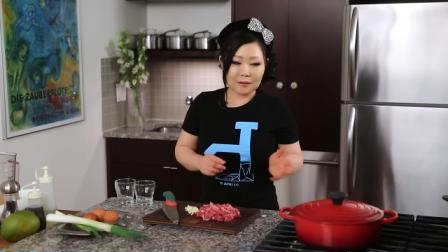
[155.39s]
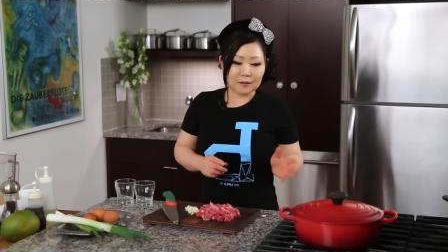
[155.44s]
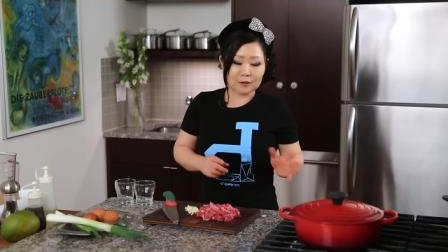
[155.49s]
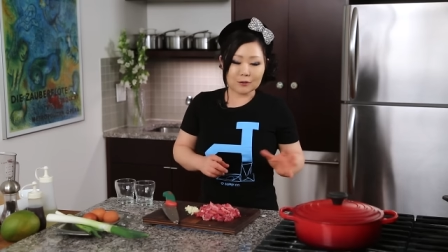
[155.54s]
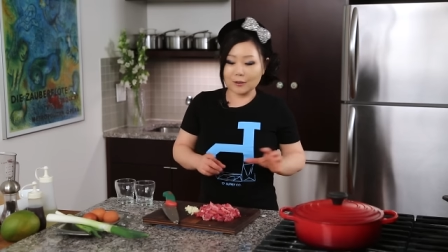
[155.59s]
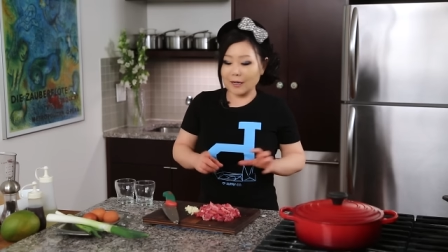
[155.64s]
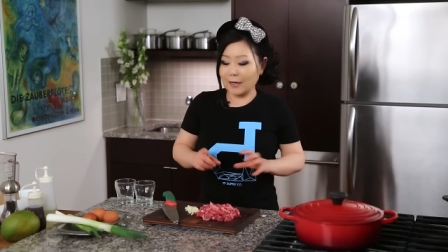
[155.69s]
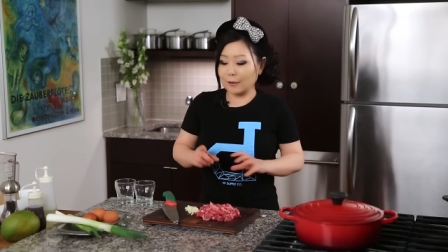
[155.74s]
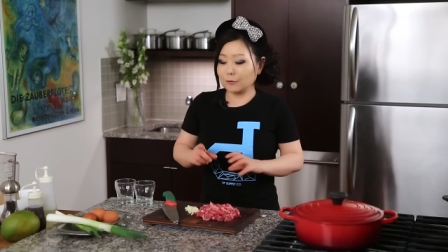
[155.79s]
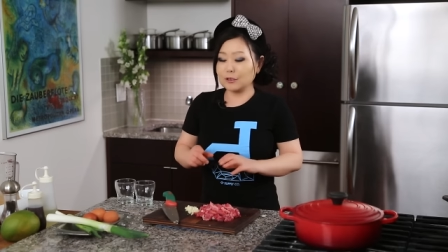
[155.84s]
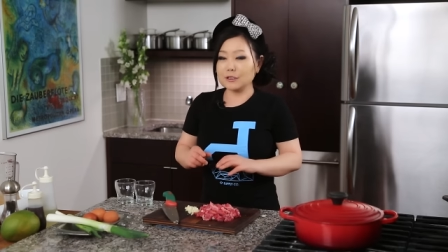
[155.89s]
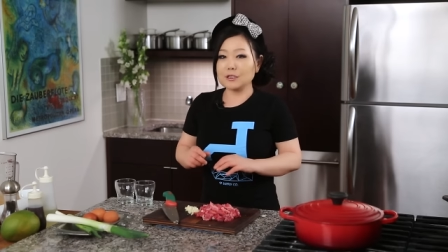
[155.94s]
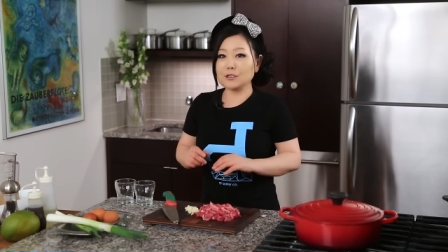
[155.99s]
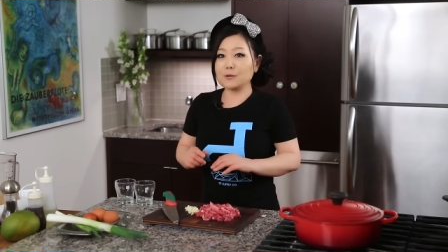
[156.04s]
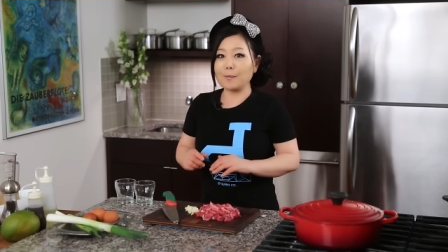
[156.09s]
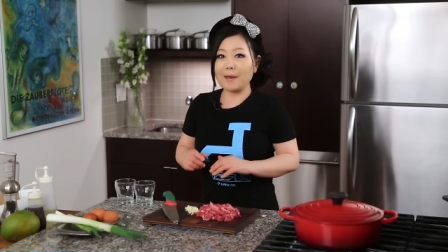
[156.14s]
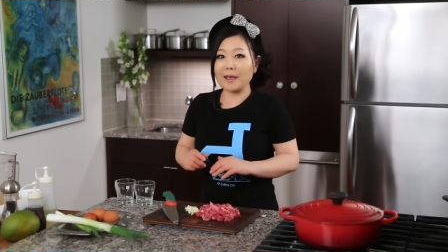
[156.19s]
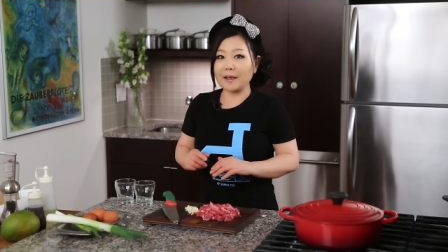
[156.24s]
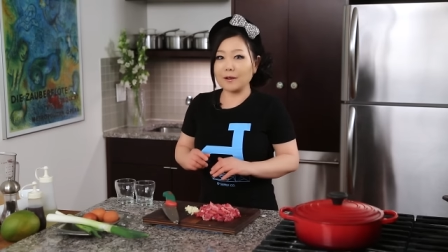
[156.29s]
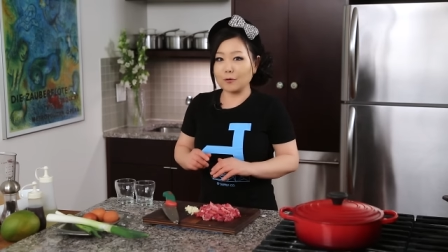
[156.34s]
So I'll just
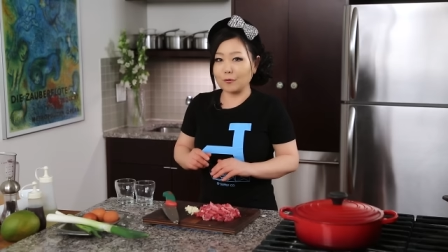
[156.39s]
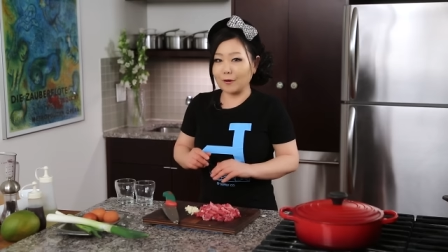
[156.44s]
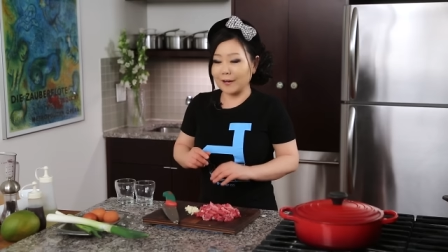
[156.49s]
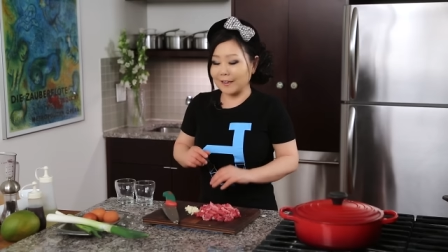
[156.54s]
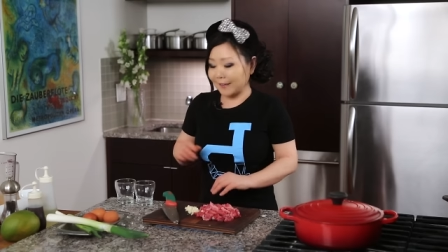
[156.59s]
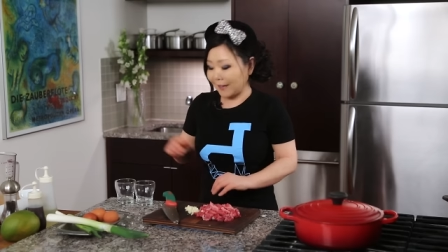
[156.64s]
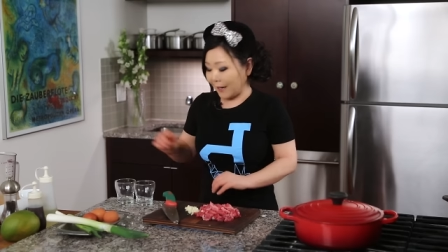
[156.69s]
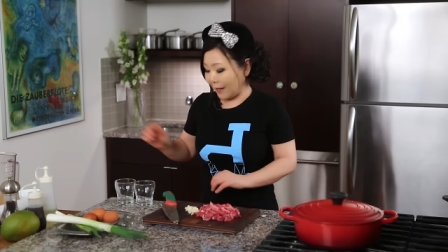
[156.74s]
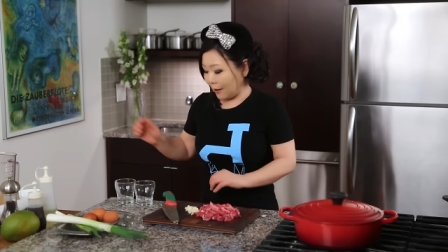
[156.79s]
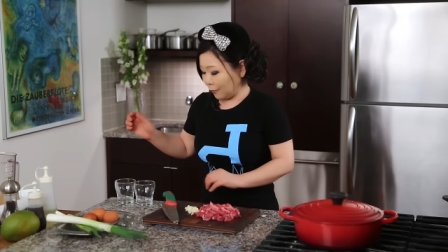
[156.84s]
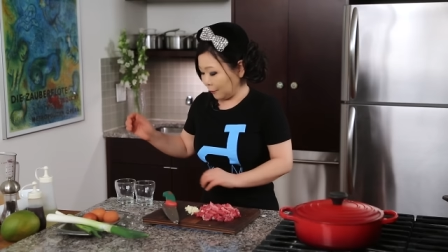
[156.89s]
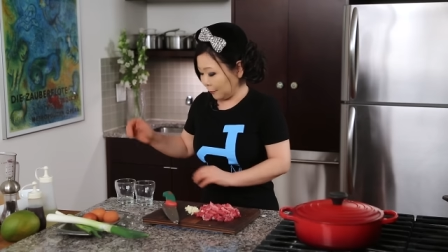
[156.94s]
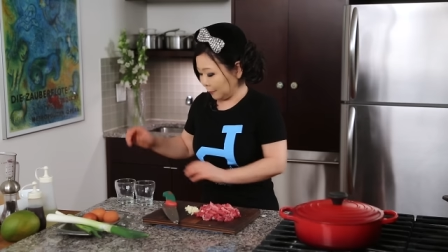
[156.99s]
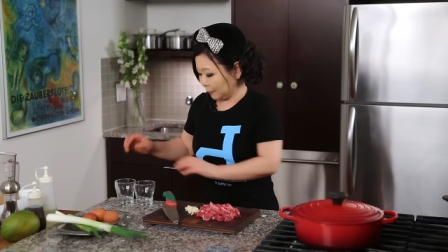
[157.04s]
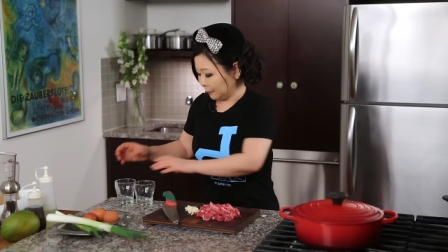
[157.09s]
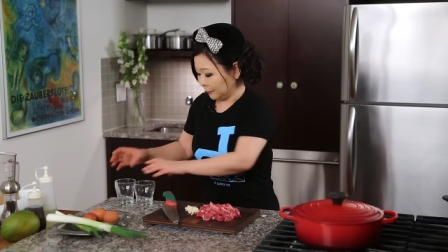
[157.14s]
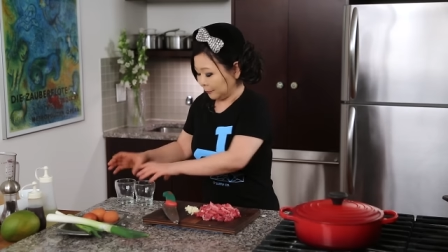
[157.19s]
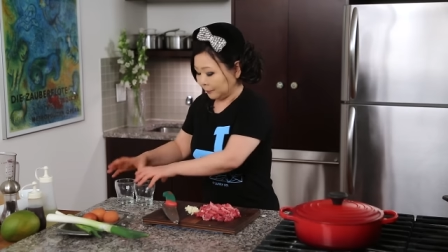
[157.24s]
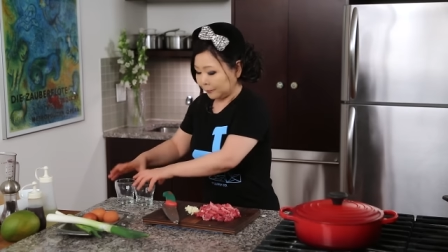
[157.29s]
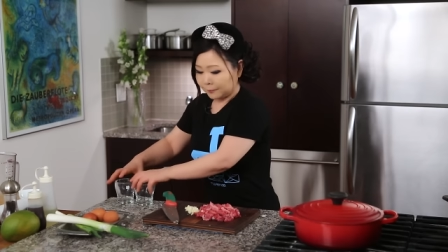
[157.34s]
make right now.
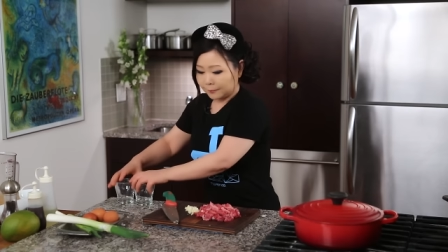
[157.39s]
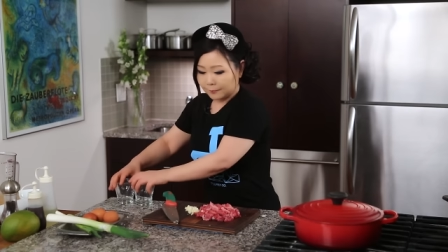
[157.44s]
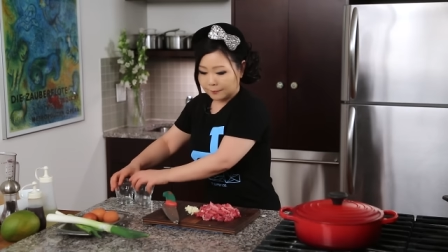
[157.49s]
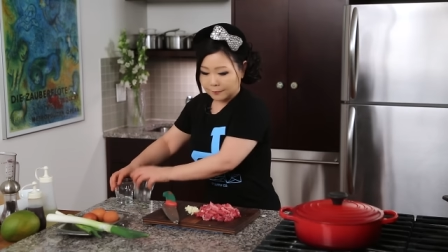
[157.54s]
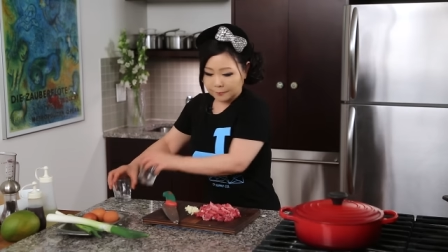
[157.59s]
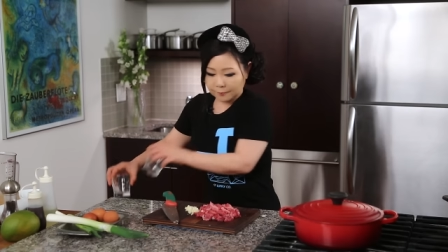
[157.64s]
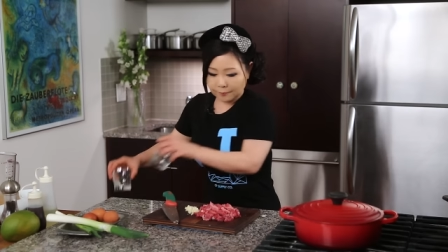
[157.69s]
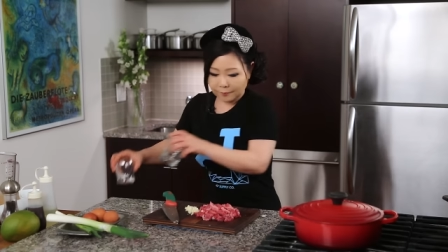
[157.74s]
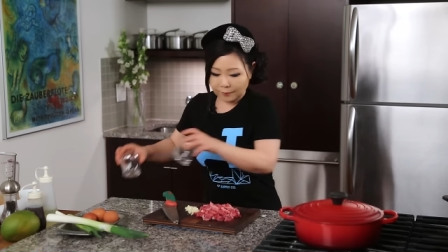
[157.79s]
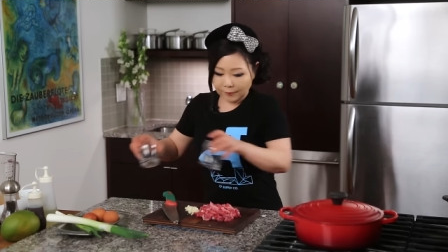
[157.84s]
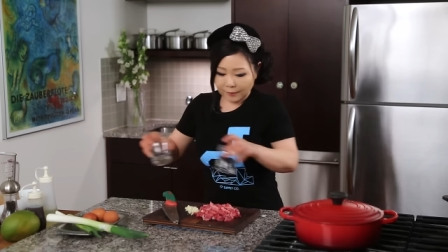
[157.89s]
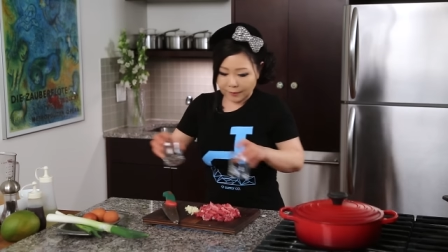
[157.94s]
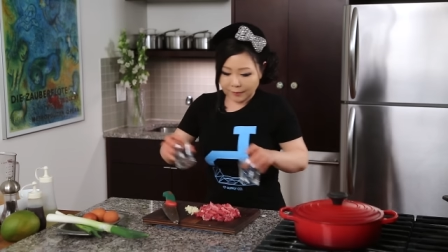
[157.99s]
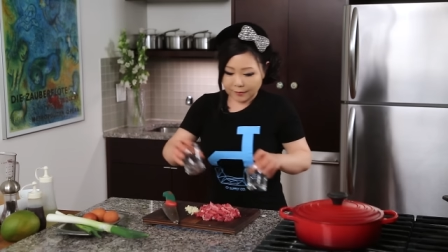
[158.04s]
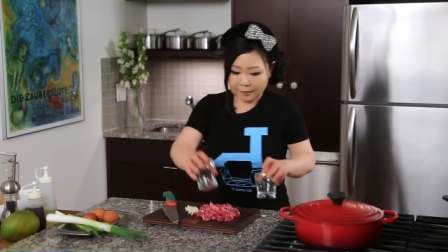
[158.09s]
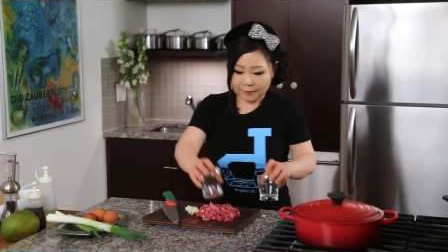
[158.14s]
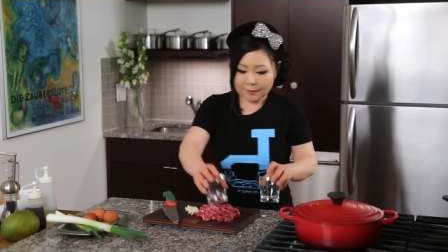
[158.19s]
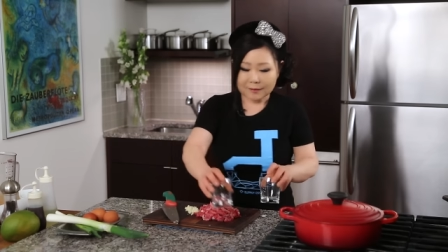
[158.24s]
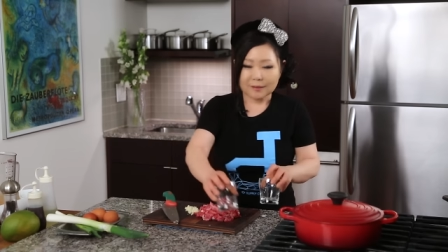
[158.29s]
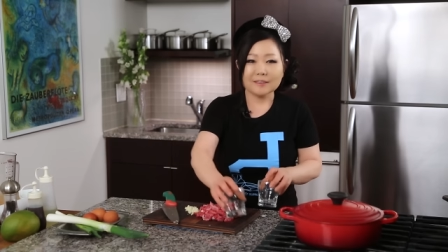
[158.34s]

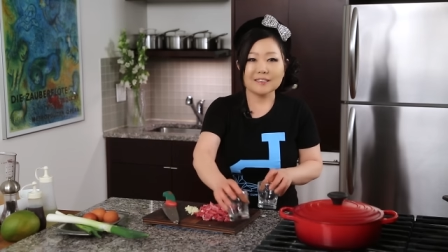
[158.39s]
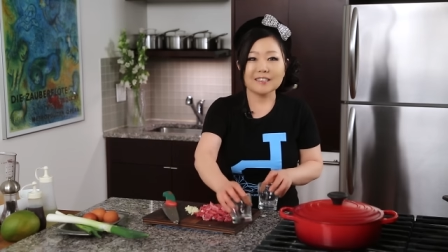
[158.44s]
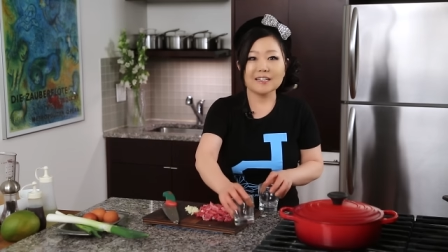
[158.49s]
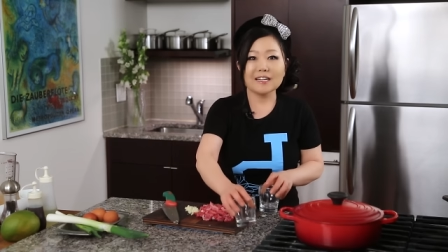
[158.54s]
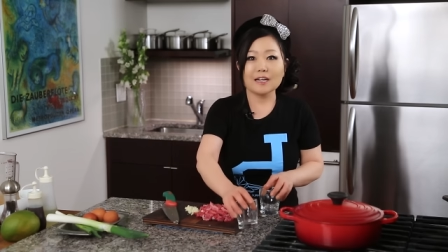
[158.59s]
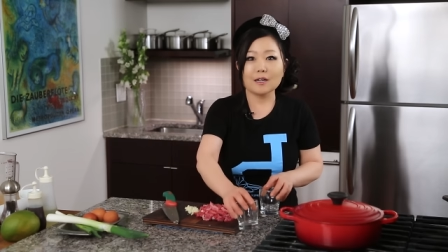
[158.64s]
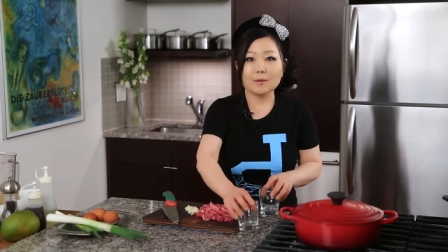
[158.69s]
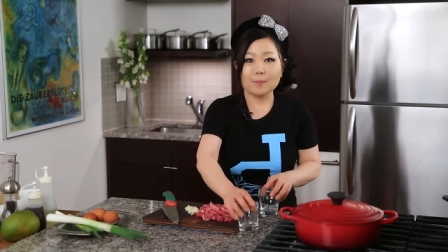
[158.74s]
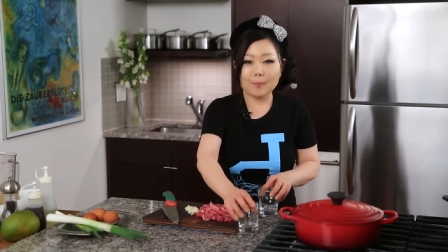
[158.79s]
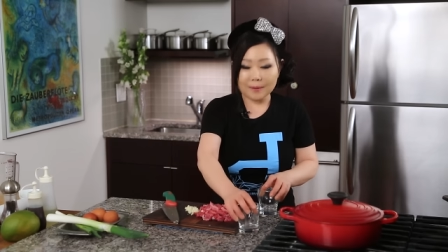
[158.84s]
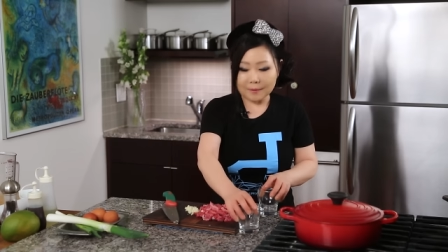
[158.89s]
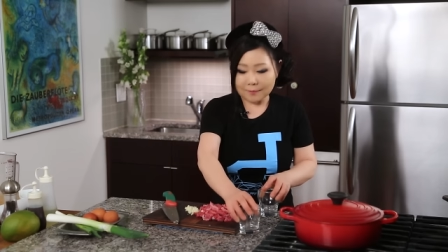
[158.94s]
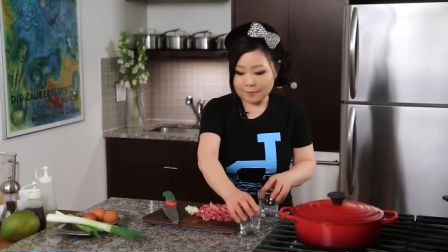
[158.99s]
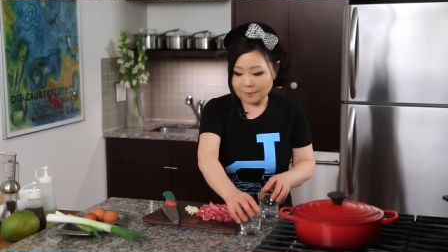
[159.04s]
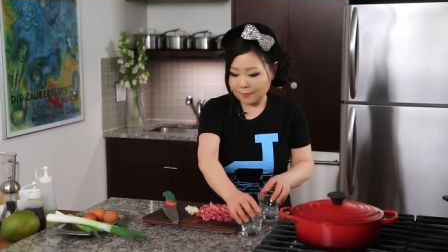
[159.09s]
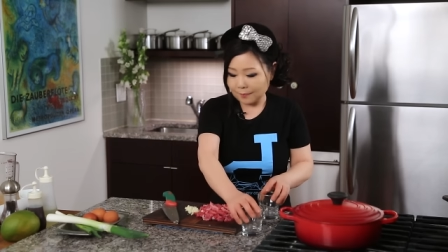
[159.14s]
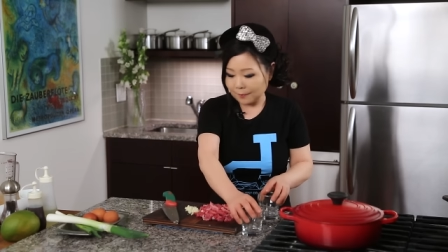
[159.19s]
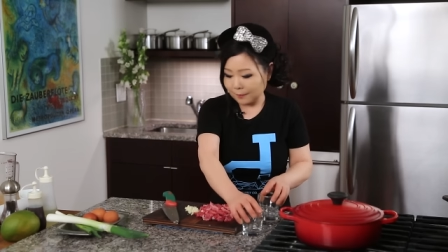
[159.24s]
Just a little bit.